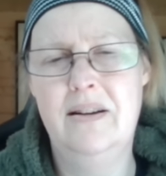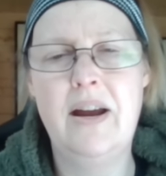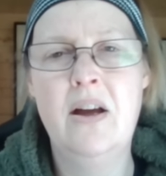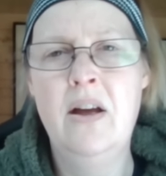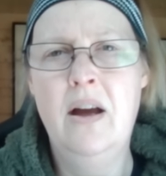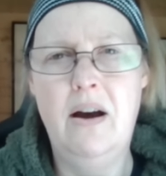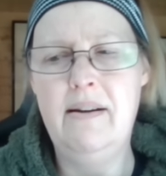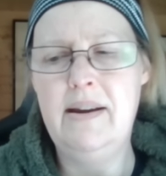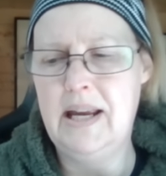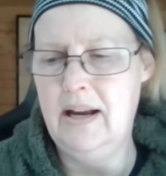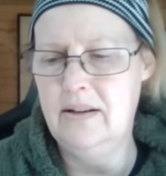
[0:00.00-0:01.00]
Like,
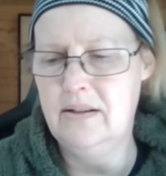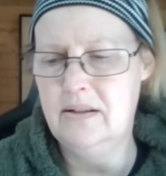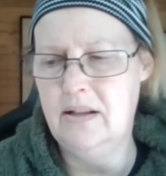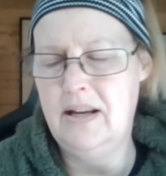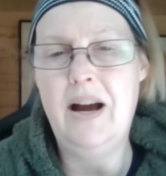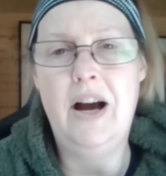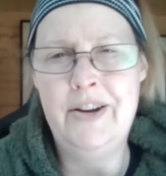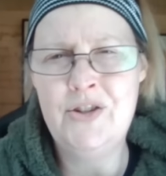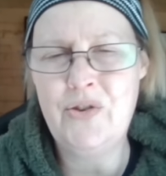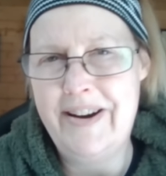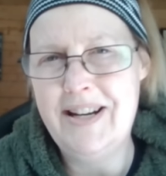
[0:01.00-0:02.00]
I get to the
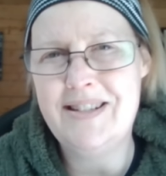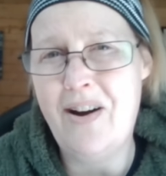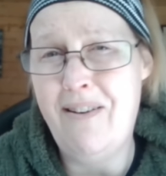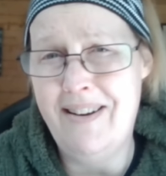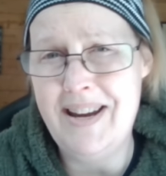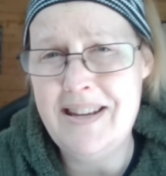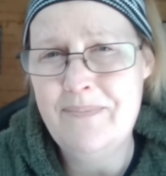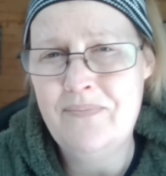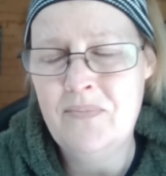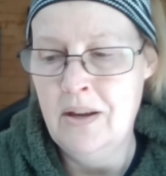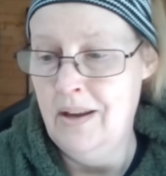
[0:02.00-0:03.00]
untrained eye.
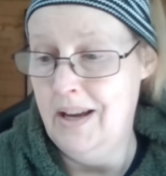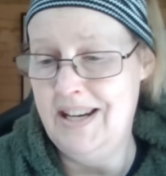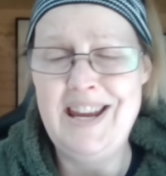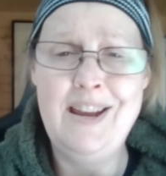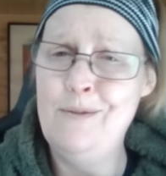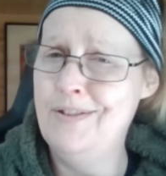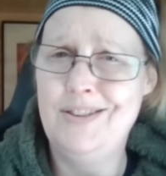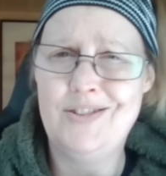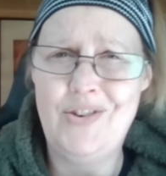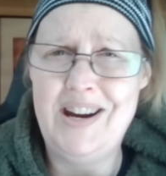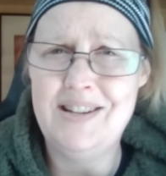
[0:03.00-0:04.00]
And even
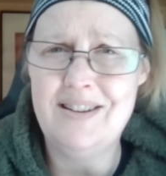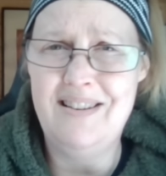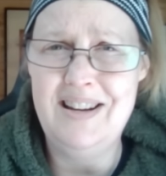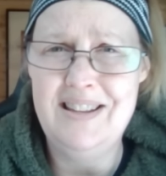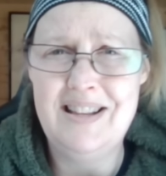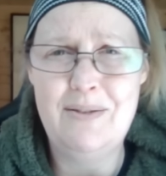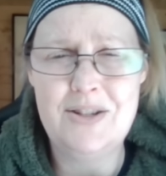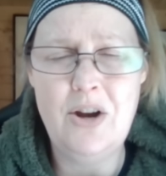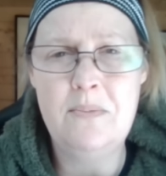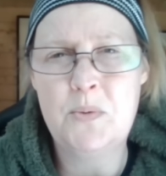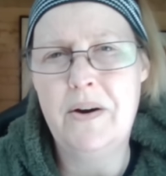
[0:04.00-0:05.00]
the trained eye, there are
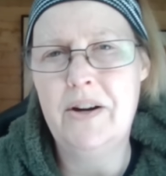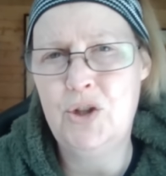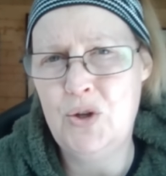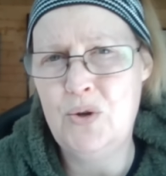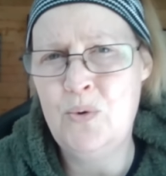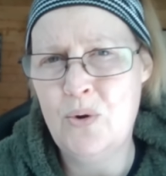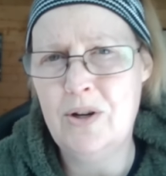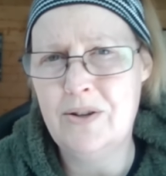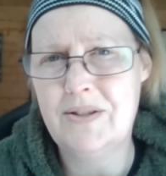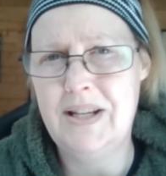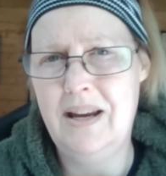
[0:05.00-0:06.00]
times where I do
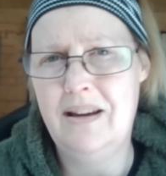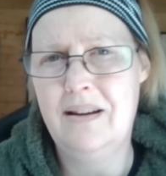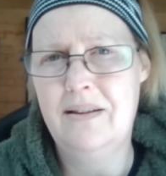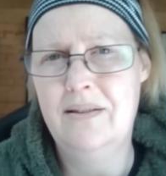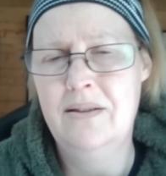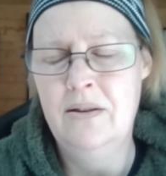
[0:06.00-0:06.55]
not look sick.